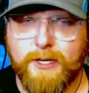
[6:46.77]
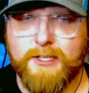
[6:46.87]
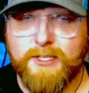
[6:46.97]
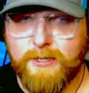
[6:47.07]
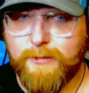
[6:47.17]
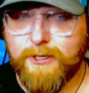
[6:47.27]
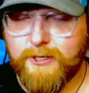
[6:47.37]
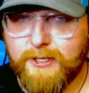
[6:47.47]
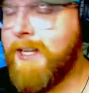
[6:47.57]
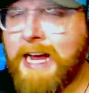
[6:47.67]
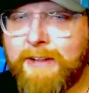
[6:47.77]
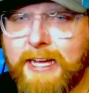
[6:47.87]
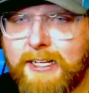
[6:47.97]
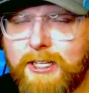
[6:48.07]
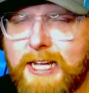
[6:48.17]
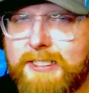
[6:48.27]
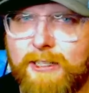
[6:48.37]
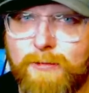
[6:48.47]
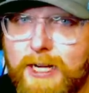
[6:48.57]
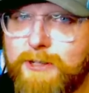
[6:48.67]
it's similar to this. Now, that
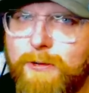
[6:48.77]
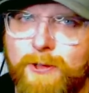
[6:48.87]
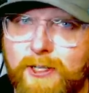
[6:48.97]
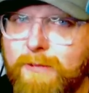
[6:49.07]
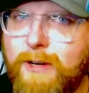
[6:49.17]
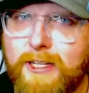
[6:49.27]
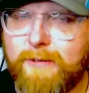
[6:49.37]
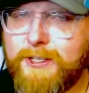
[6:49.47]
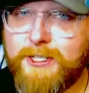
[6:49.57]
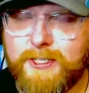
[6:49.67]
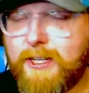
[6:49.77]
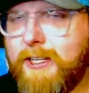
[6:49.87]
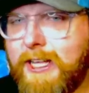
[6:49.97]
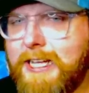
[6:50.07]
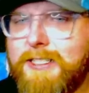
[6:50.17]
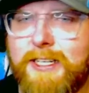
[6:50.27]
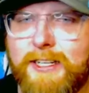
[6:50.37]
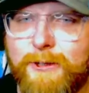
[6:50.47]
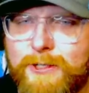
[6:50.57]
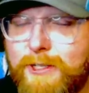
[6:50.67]
classic retro-looking one like we just saw in the last
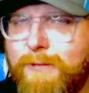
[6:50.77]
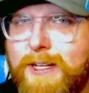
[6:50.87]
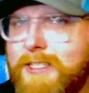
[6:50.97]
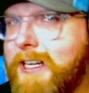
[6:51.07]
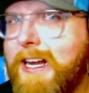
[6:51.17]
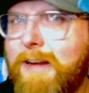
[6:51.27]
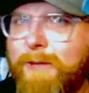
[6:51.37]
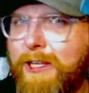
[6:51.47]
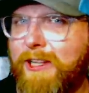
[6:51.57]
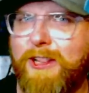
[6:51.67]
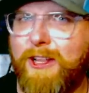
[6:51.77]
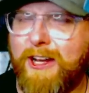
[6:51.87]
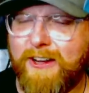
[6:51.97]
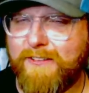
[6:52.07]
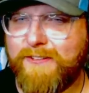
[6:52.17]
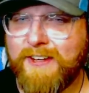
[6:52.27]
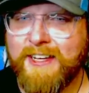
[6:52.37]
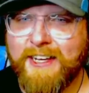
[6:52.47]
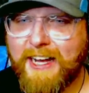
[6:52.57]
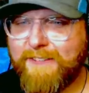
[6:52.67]
scene, those are the ones that I really love.
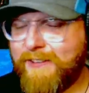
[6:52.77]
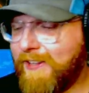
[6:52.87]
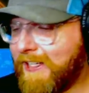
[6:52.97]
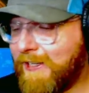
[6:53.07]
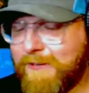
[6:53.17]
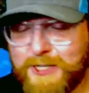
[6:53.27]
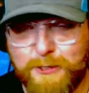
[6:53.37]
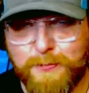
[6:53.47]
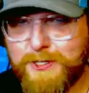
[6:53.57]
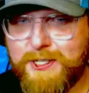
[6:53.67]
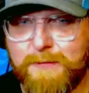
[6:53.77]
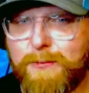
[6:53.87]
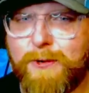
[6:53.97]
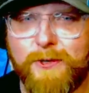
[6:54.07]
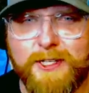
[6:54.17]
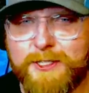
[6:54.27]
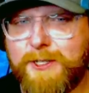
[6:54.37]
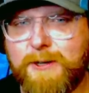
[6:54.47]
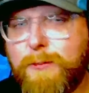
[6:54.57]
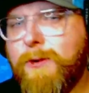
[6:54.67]
I feel like they're super simple and
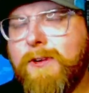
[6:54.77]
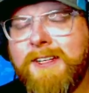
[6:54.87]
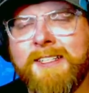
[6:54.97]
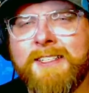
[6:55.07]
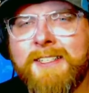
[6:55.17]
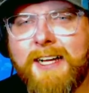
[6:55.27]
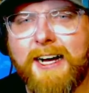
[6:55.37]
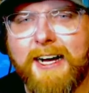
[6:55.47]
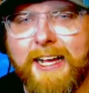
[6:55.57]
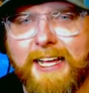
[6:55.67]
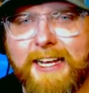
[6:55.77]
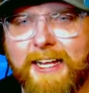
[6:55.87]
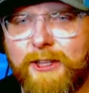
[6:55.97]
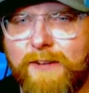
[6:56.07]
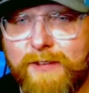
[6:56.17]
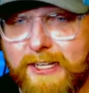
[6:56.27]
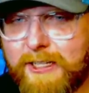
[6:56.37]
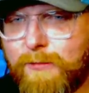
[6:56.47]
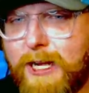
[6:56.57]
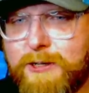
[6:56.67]
durable, and I love, like,
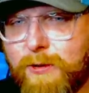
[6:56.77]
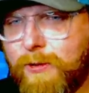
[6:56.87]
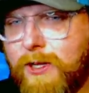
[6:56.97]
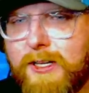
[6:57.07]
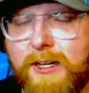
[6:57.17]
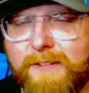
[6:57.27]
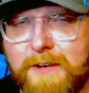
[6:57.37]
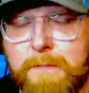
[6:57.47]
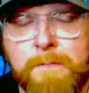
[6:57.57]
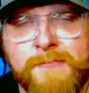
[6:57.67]
the retro look of them.